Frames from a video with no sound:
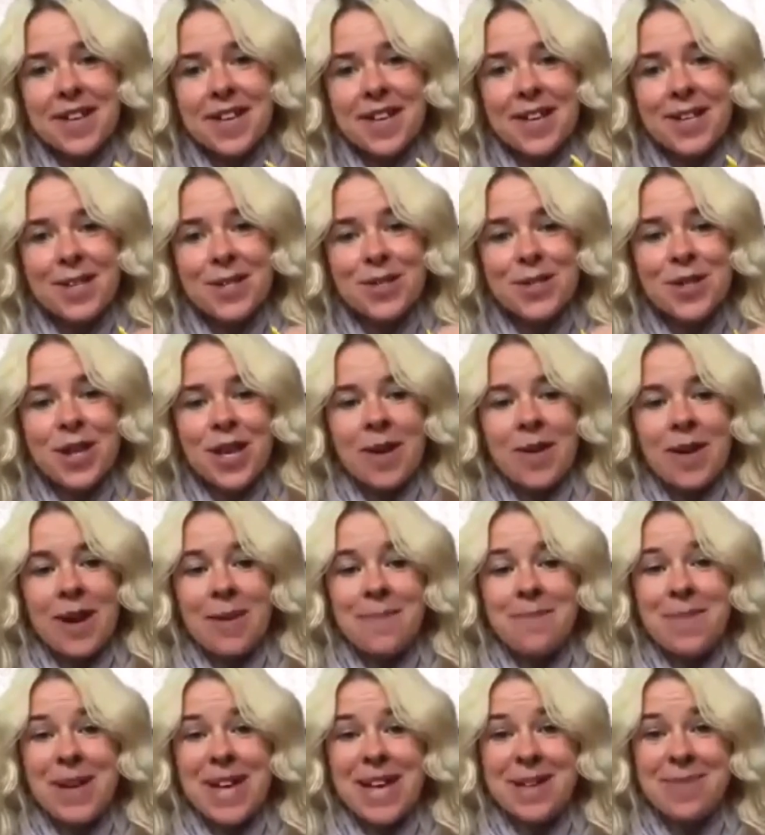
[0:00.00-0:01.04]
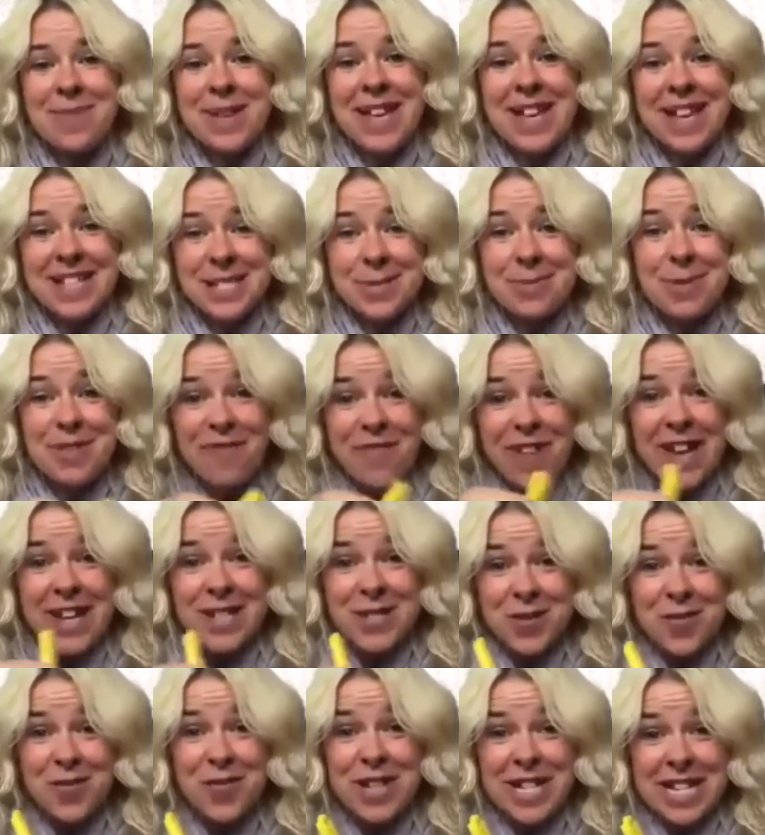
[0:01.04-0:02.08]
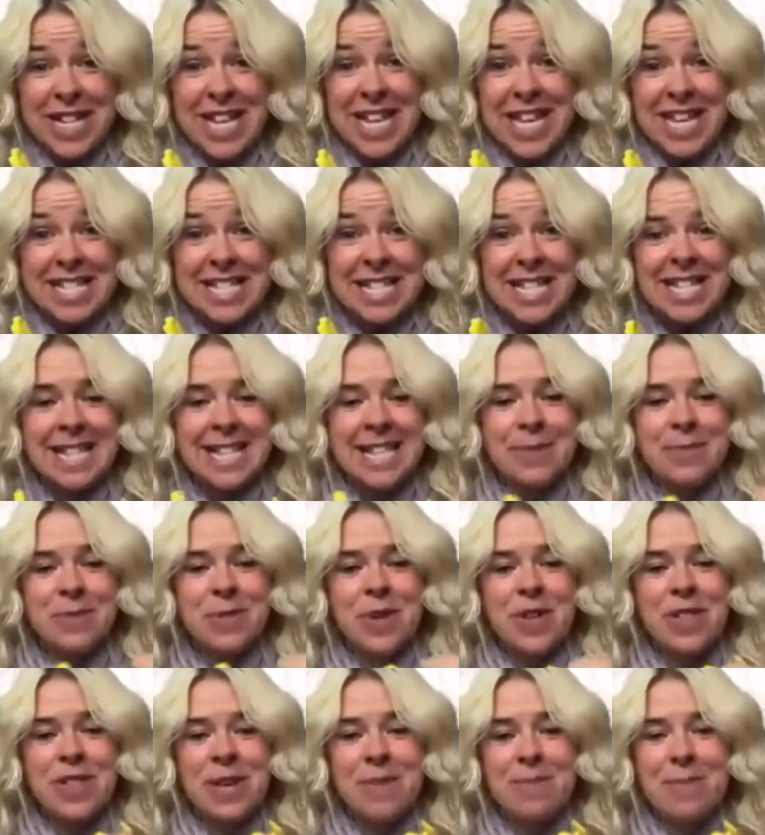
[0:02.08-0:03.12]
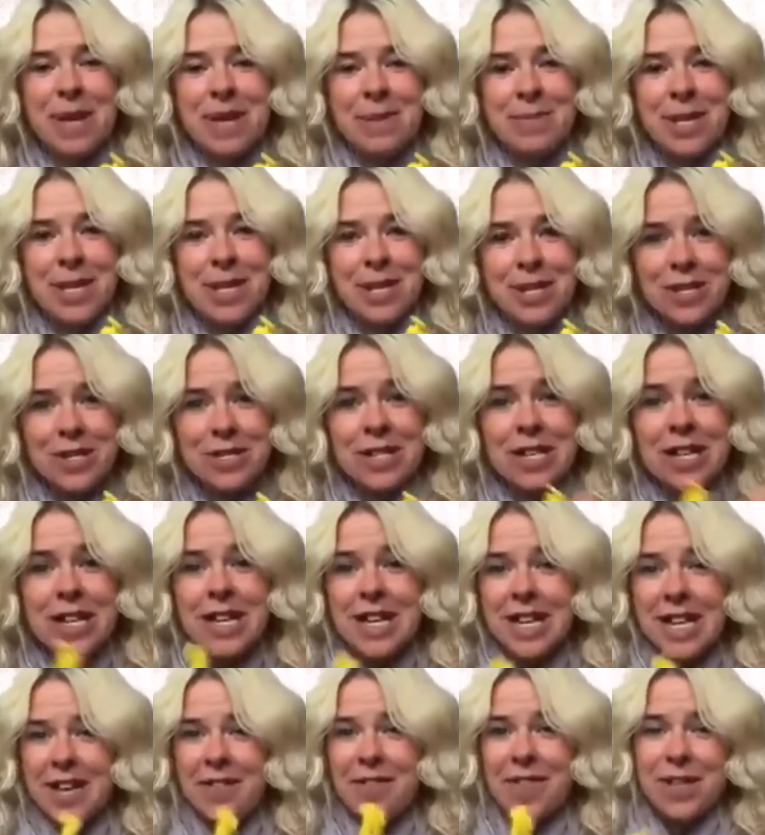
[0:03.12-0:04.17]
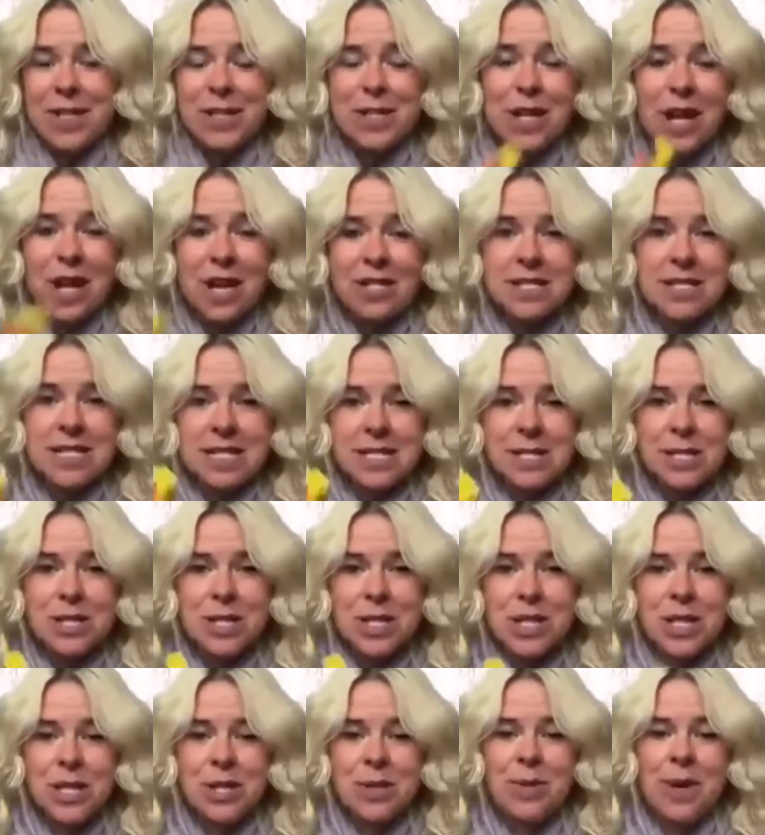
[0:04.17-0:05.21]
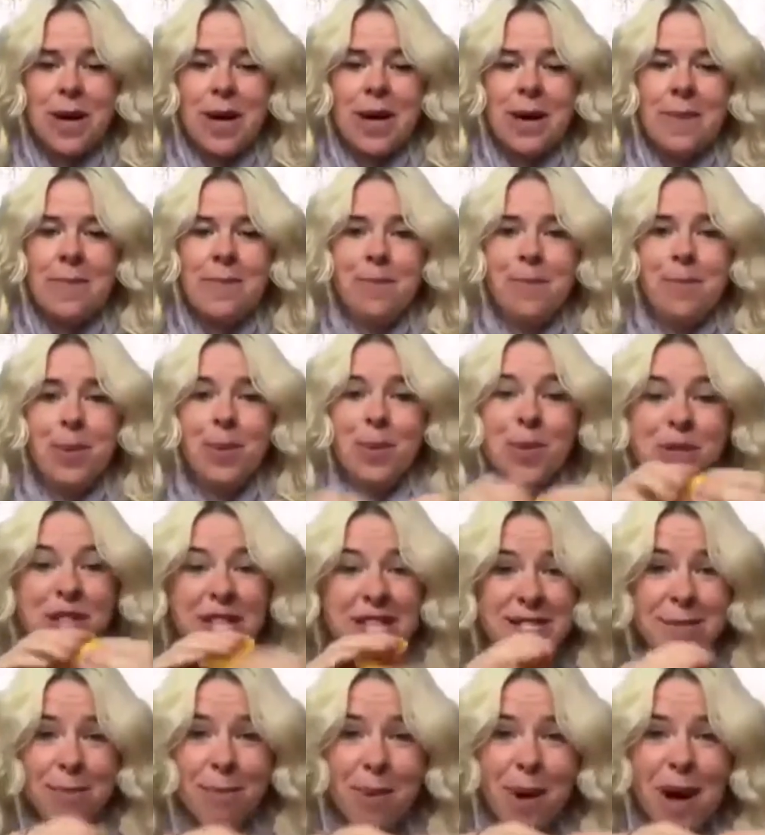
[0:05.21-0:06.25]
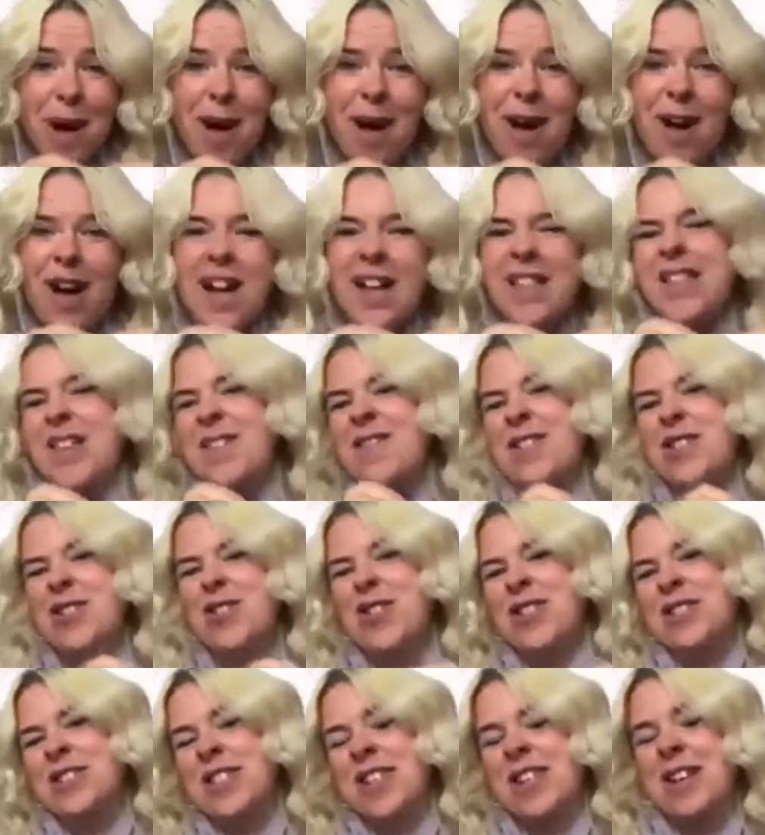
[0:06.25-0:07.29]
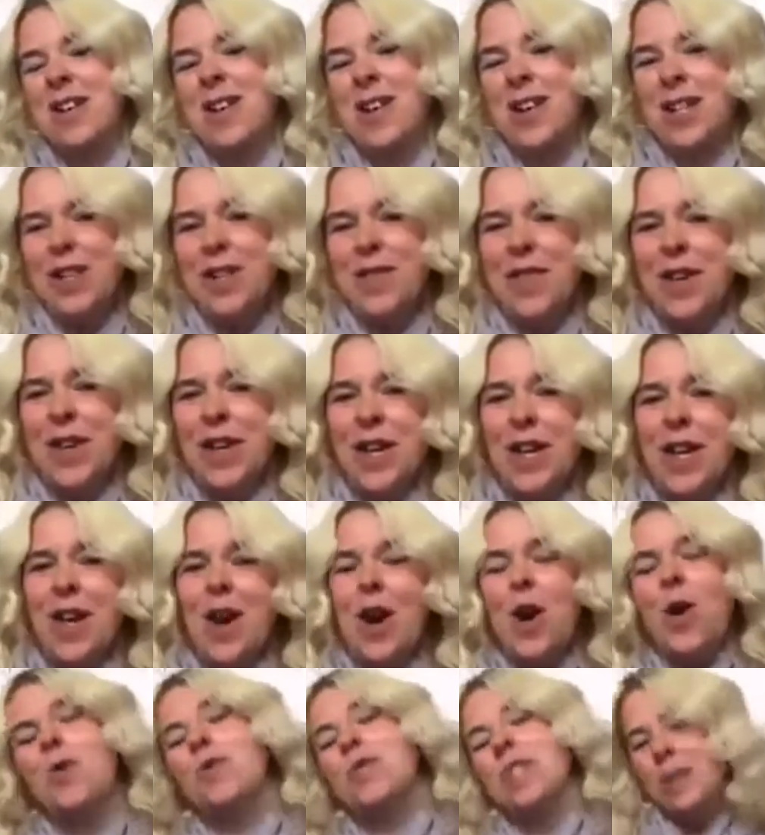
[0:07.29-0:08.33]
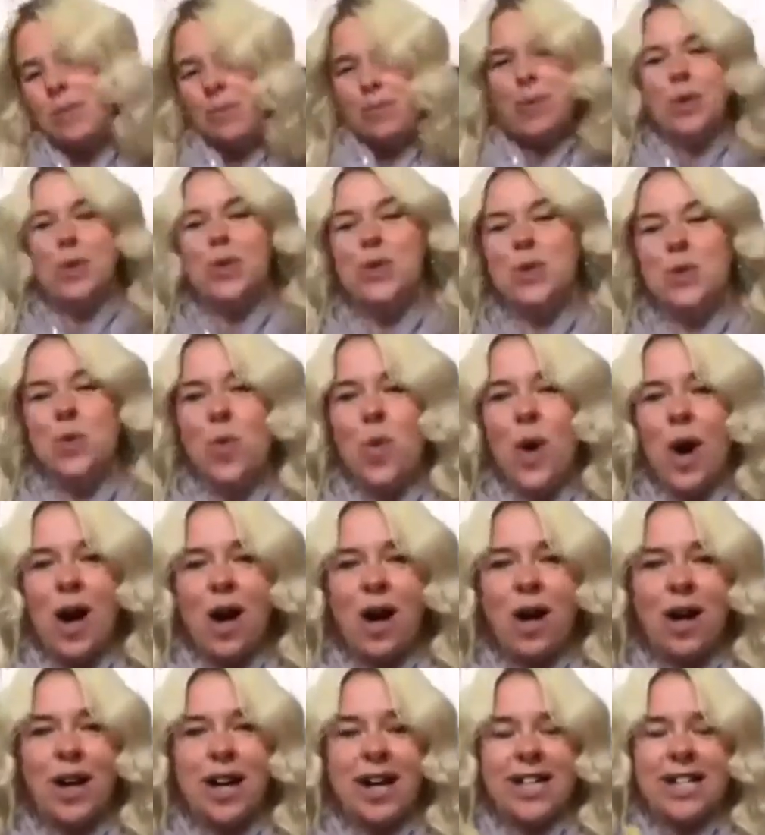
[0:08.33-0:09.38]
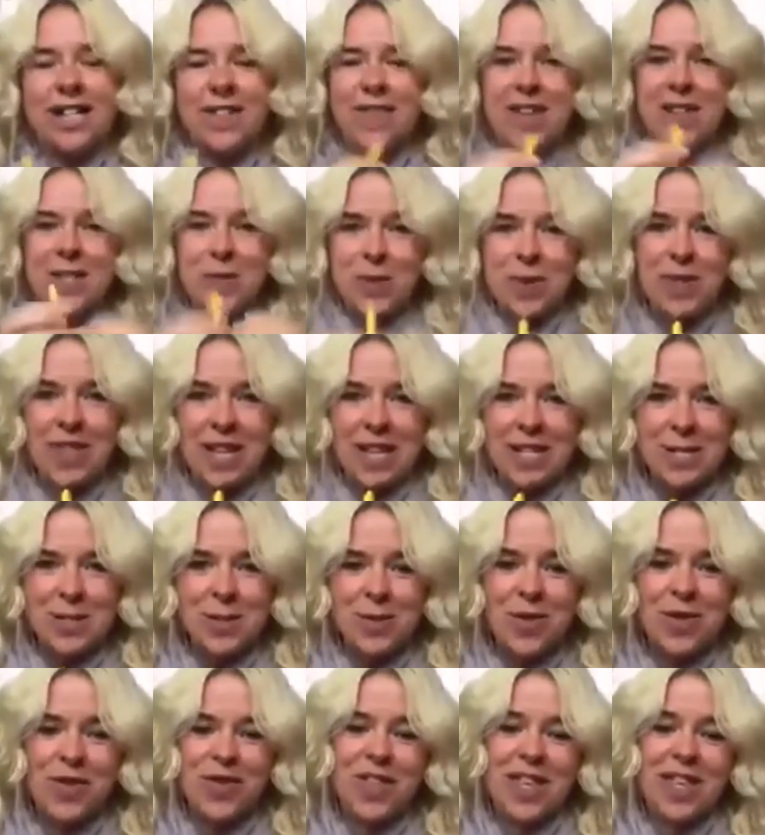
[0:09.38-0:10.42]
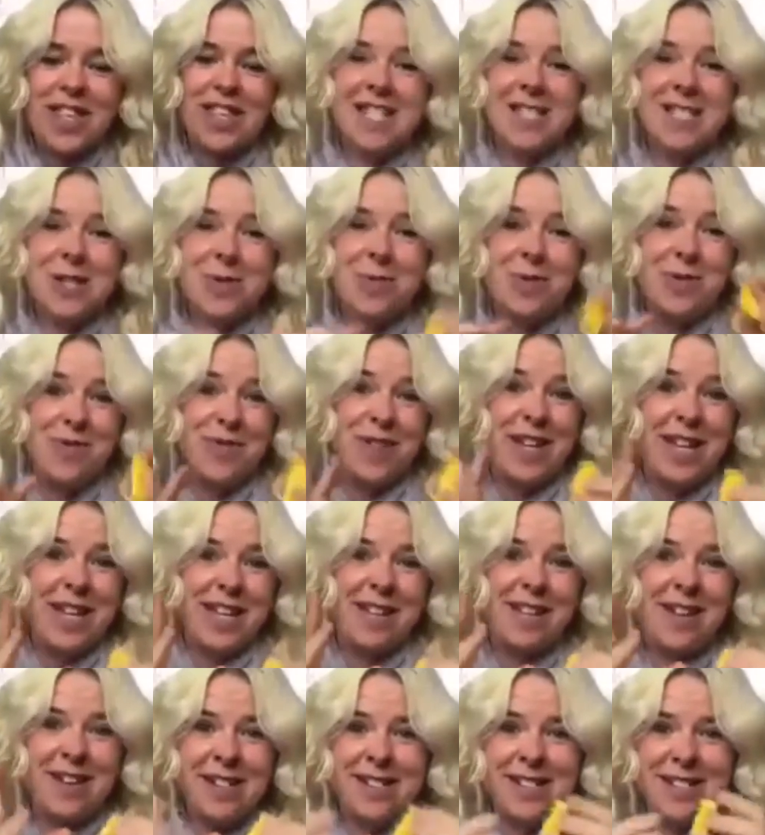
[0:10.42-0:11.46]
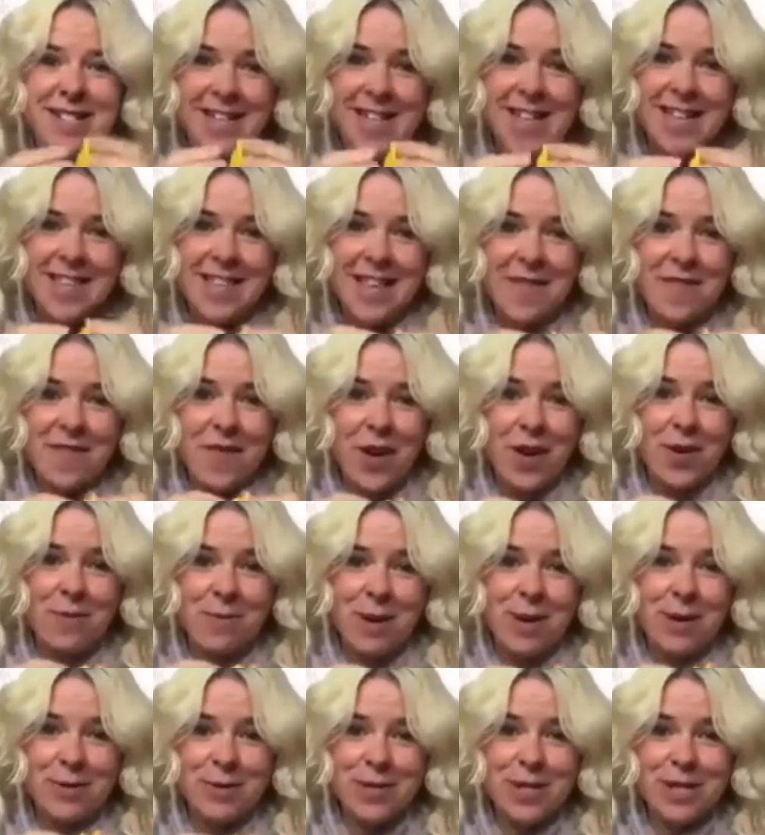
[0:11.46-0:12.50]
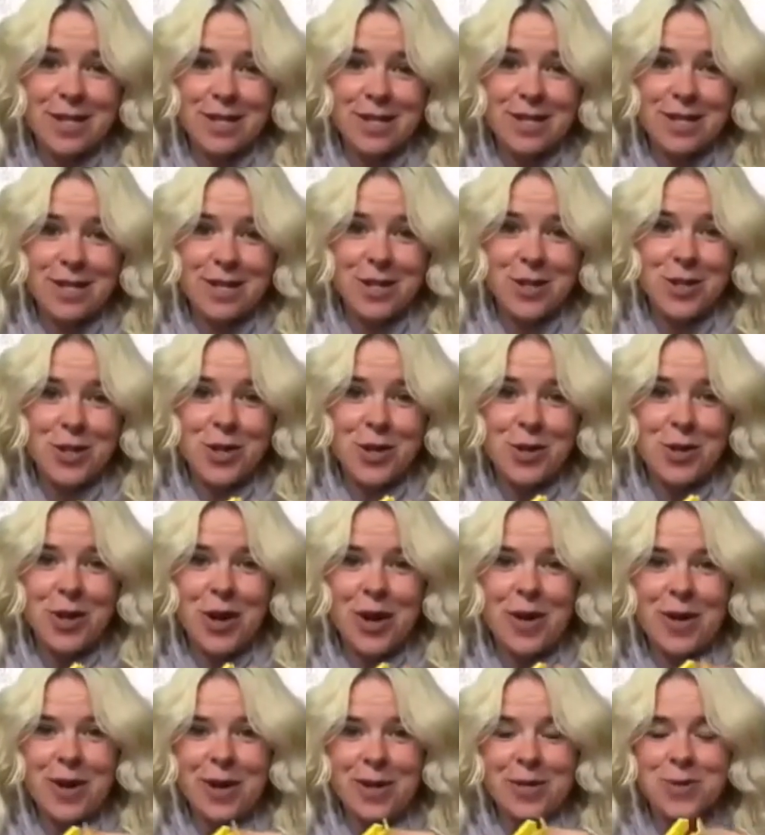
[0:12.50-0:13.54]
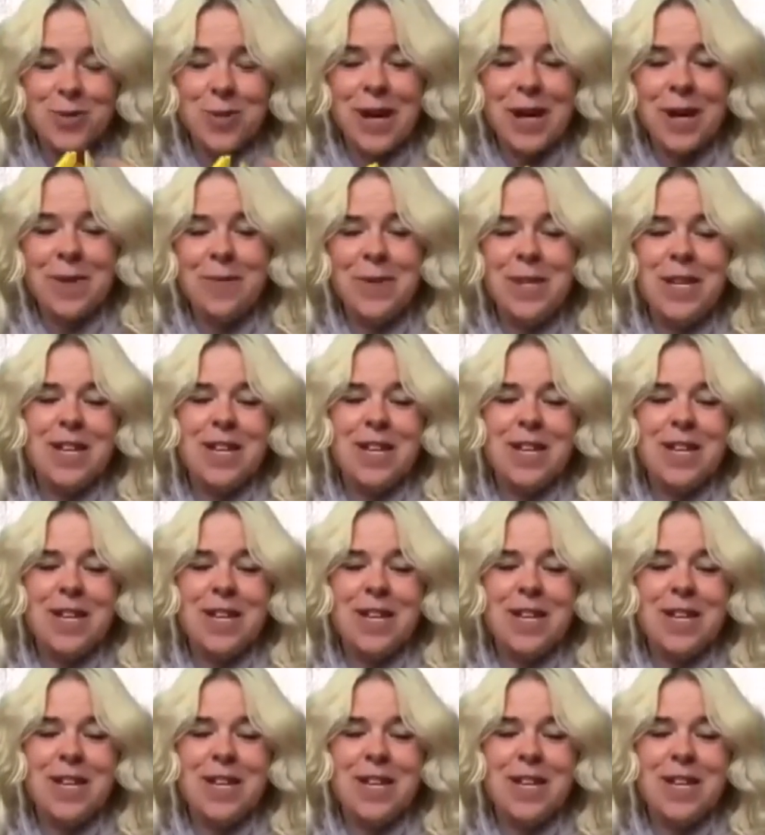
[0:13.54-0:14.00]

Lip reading: So, and baby, to be fair, it's a really easy clip, so I think baby could, if they're starting to pull things apart and they're interested in kind of holding books wide, if they're doing that sort of thing, this could be really nice to get their fine motor control going as well.